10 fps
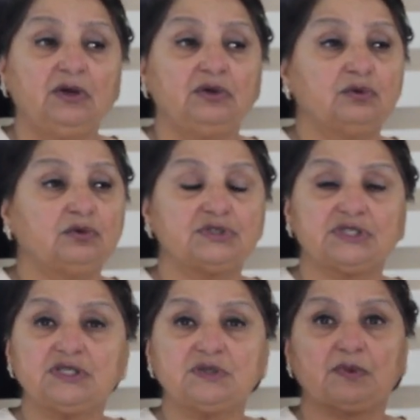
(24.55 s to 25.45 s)
you could
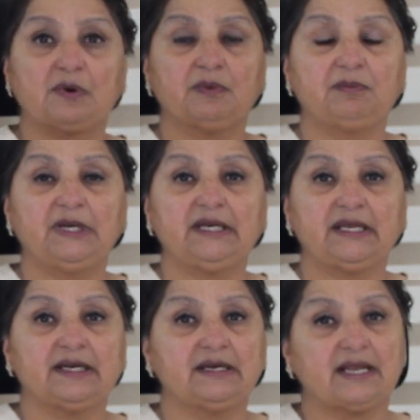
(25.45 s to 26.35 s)
just probably
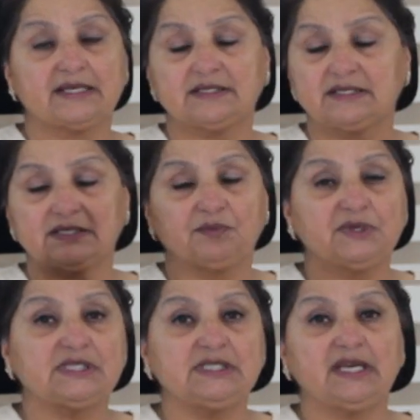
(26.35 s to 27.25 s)
take it as this
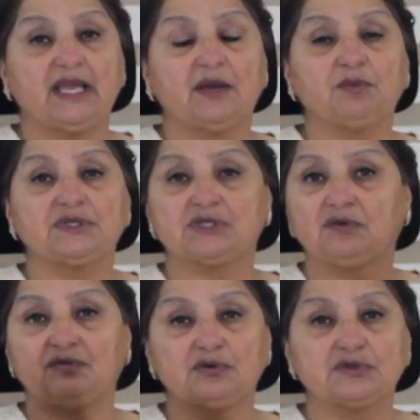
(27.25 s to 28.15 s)
misty air which
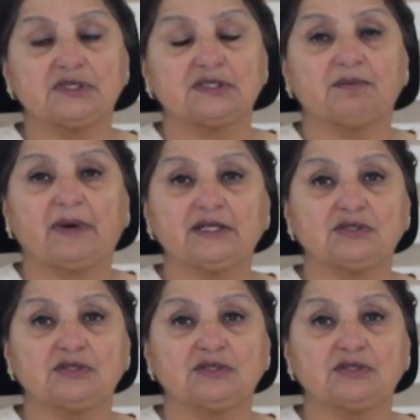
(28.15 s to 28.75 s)
confuses the mind,